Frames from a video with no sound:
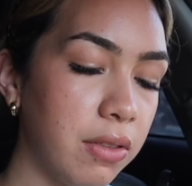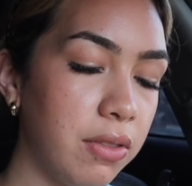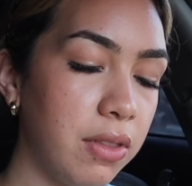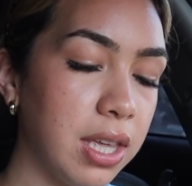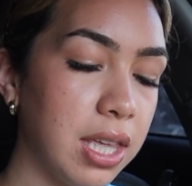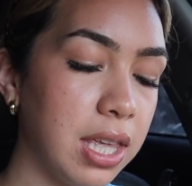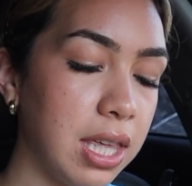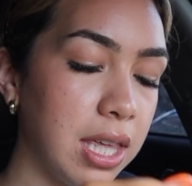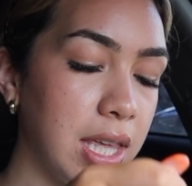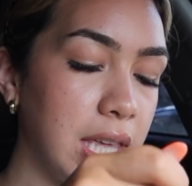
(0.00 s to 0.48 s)

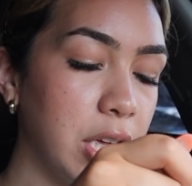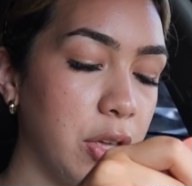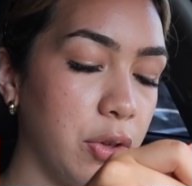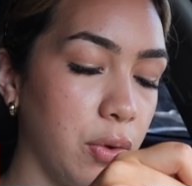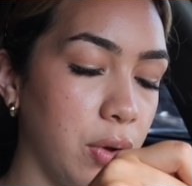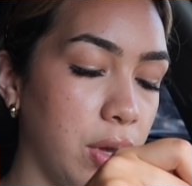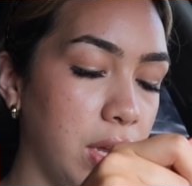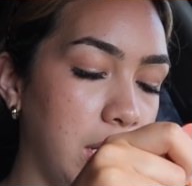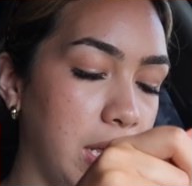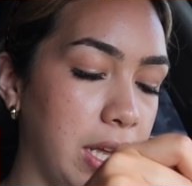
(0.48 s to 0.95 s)
The key
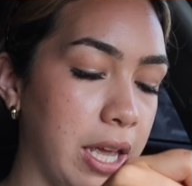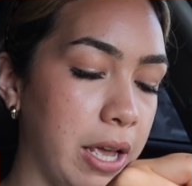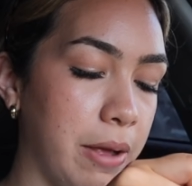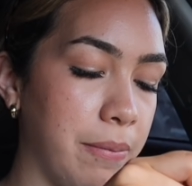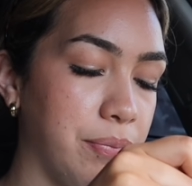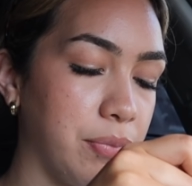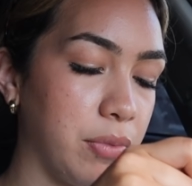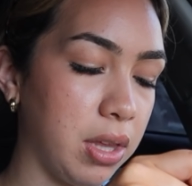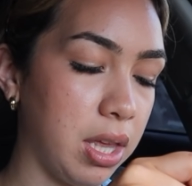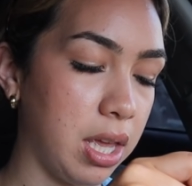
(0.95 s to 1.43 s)

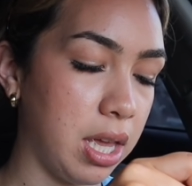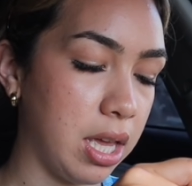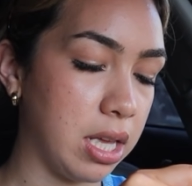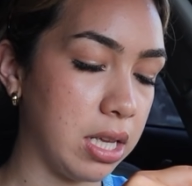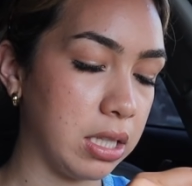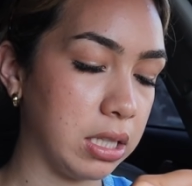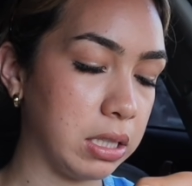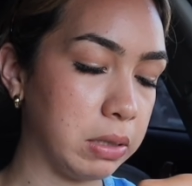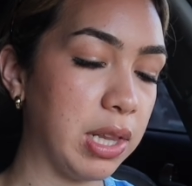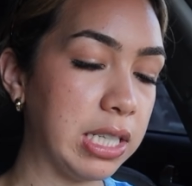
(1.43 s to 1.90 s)
ingredient
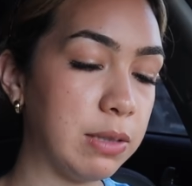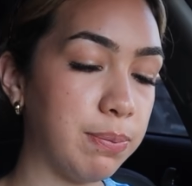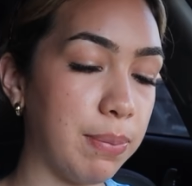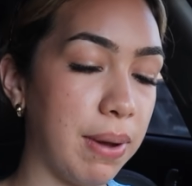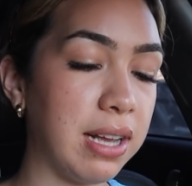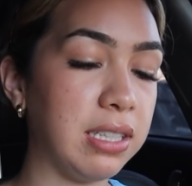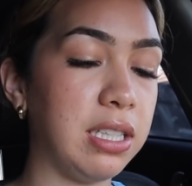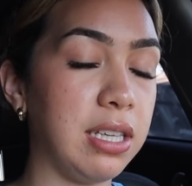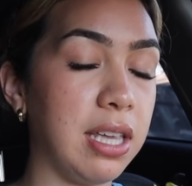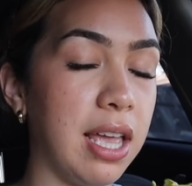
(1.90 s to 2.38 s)
is the
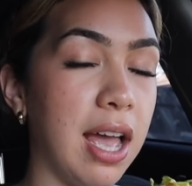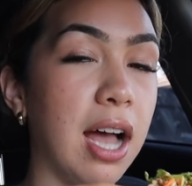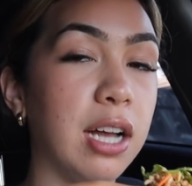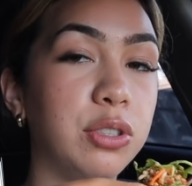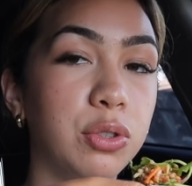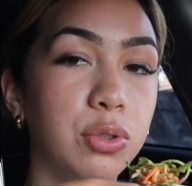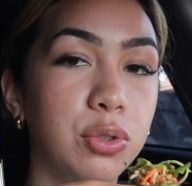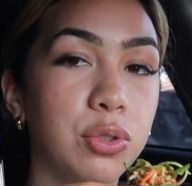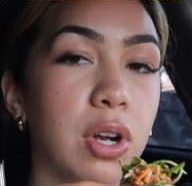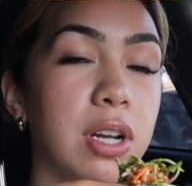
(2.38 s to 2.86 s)
spicy
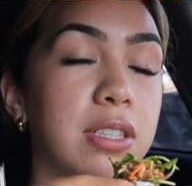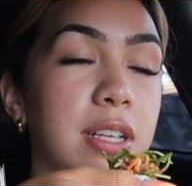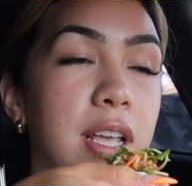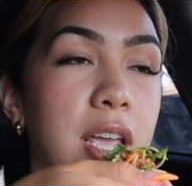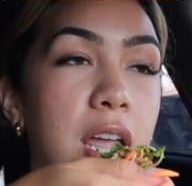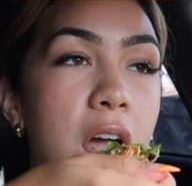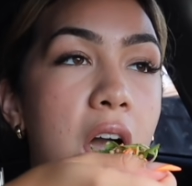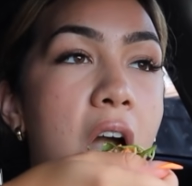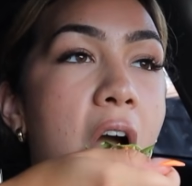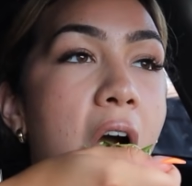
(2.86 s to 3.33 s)
cashew
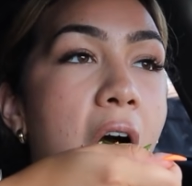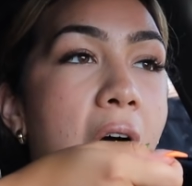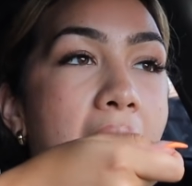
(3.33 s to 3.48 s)
dressing.